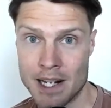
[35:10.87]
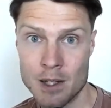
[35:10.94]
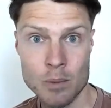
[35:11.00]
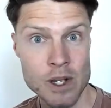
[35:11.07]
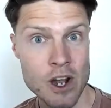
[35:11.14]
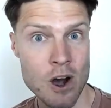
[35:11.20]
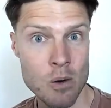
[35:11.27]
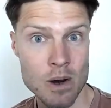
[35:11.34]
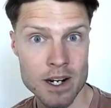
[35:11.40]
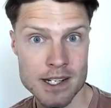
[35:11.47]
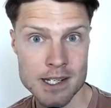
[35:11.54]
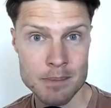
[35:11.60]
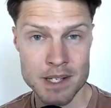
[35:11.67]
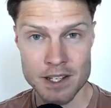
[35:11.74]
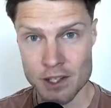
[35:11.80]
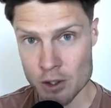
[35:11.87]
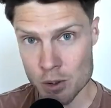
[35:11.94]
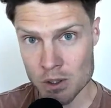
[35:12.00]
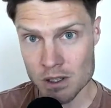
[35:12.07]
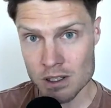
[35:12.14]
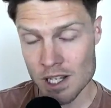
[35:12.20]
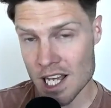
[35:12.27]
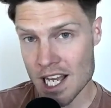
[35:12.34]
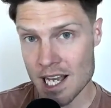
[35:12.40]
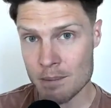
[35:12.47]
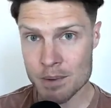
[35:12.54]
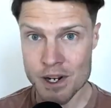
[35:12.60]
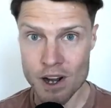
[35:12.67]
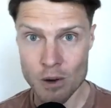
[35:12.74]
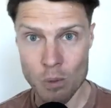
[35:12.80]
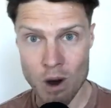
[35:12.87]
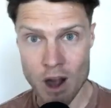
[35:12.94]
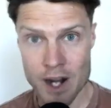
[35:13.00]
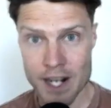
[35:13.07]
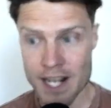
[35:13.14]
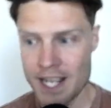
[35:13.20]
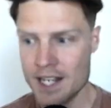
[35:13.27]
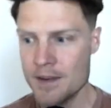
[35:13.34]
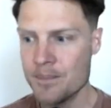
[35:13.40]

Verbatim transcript: We all wanted to be in the cool club. We all wanted it.